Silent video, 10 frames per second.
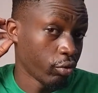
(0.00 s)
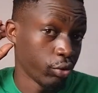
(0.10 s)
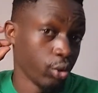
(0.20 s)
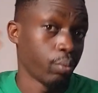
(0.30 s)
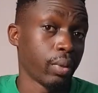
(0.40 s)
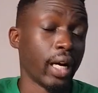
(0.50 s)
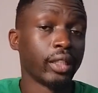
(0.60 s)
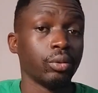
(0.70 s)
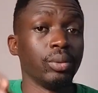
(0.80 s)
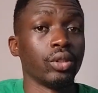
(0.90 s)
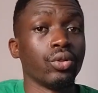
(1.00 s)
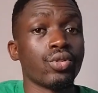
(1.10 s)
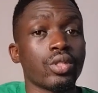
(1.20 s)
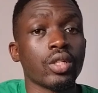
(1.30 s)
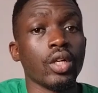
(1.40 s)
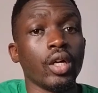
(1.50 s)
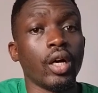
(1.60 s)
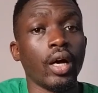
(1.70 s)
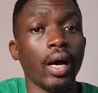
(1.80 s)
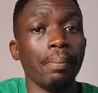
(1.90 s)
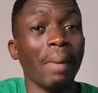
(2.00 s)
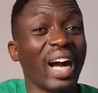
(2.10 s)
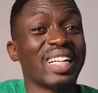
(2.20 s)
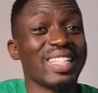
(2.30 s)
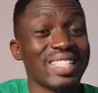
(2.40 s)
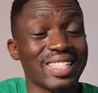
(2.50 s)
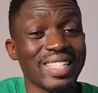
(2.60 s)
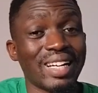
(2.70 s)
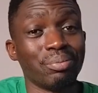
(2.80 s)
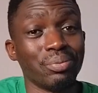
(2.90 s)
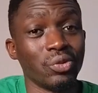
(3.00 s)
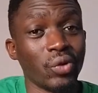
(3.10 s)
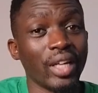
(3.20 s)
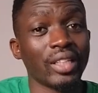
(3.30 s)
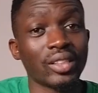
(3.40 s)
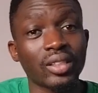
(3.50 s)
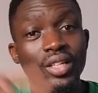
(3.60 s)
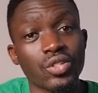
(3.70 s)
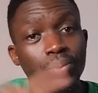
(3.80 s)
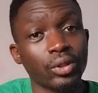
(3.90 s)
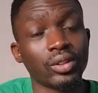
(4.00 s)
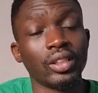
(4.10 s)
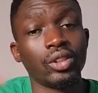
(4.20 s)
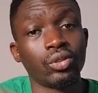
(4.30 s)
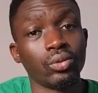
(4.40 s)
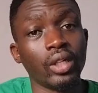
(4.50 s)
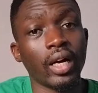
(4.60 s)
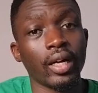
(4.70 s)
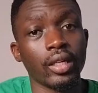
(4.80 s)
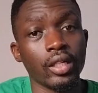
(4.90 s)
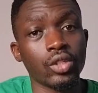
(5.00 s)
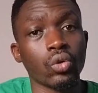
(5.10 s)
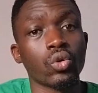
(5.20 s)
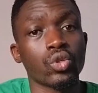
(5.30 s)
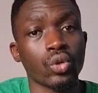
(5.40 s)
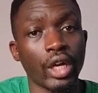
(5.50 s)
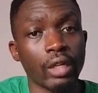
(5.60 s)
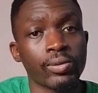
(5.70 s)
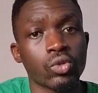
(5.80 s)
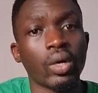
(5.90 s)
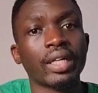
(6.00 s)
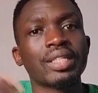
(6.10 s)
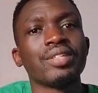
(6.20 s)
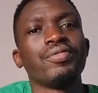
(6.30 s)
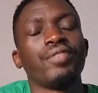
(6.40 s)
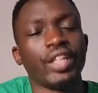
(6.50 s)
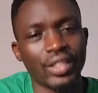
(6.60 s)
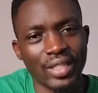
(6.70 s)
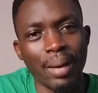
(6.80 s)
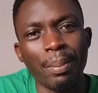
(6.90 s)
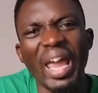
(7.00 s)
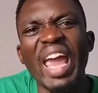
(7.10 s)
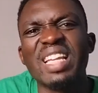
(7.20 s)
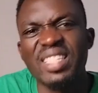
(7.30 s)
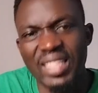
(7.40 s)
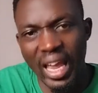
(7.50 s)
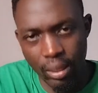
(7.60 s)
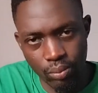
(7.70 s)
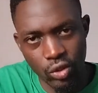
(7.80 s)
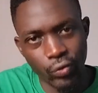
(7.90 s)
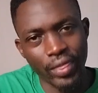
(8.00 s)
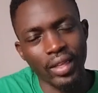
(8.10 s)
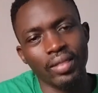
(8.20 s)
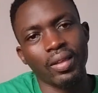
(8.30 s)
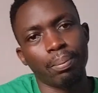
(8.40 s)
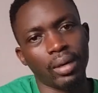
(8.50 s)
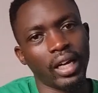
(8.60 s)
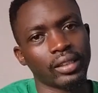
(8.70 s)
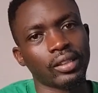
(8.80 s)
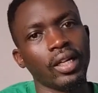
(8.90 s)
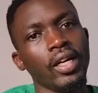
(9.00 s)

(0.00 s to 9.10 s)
for your plant, because magnesium, when it transports the sugar, it also helps to activate some enzymes within the plant.